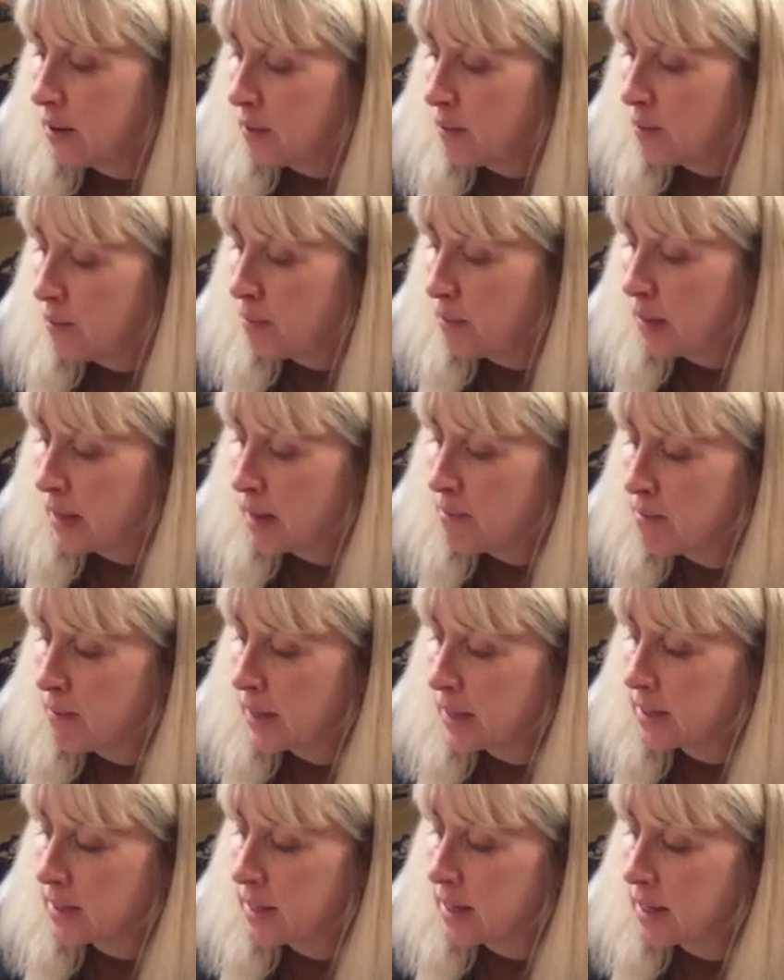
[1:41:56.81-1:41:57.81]
by
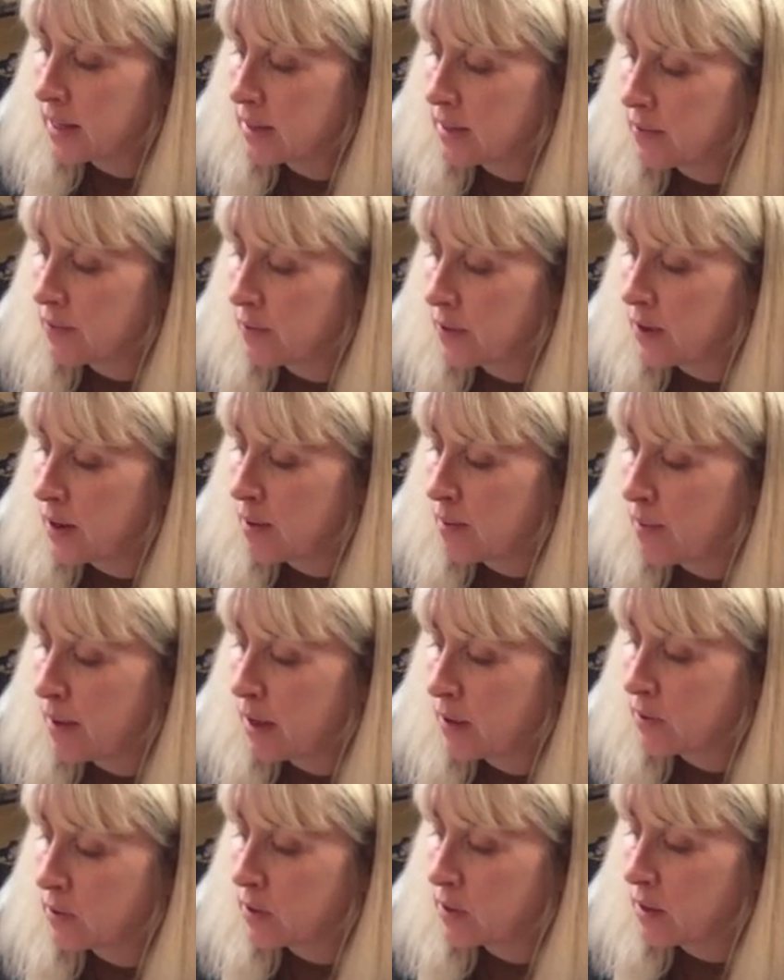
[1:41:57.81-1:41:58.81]
mixing different
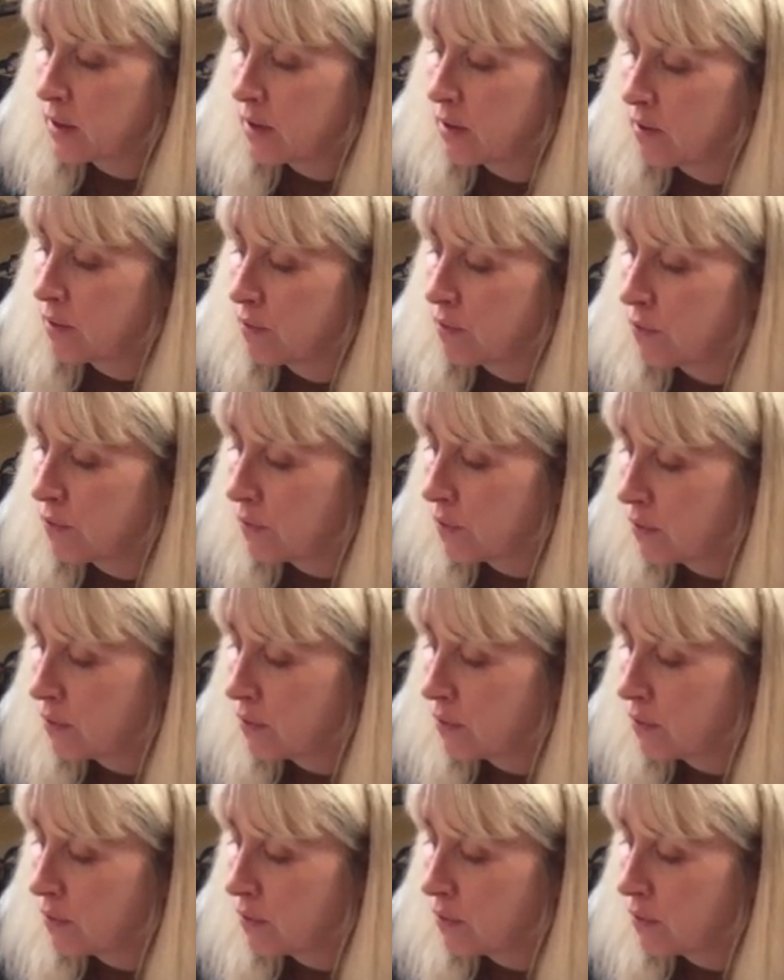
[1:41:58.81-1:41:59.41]
amounts of